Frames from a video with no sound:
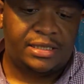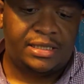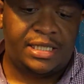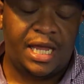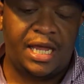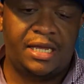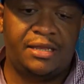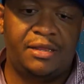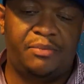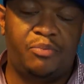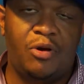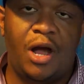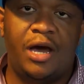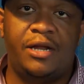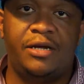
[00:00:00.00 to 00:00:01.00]
the
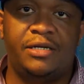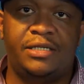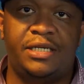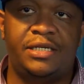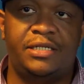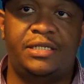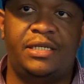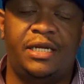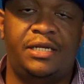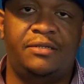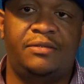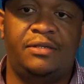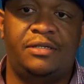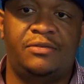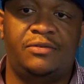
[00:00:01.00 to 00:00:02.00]
product
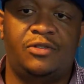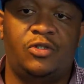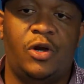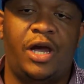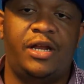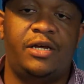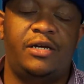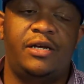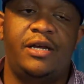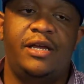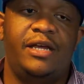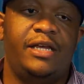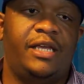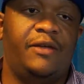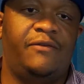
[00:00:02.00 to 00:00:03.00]
and try to
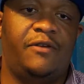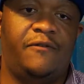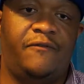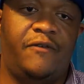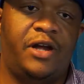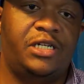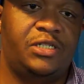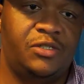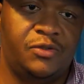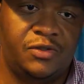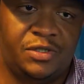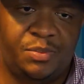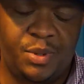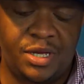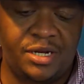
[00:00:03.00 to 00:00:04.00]
give it a fresh new
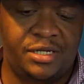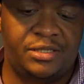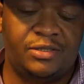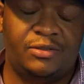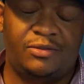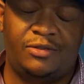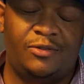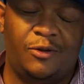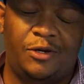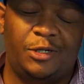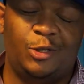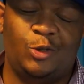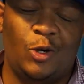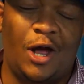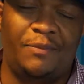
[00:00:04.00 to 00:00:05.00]
spin and sort
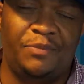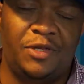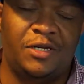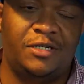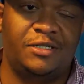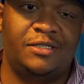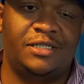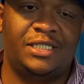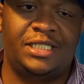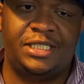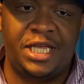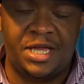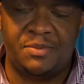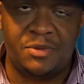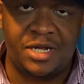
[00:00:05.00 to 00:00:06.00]
of drop the
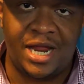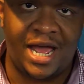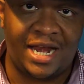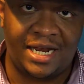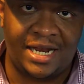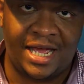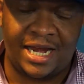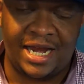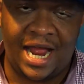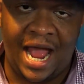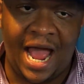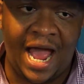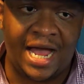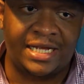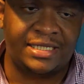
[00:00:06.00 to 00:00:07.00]
stigma that it
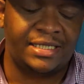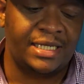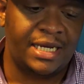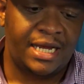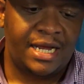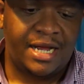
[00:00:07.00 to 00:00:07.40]
has.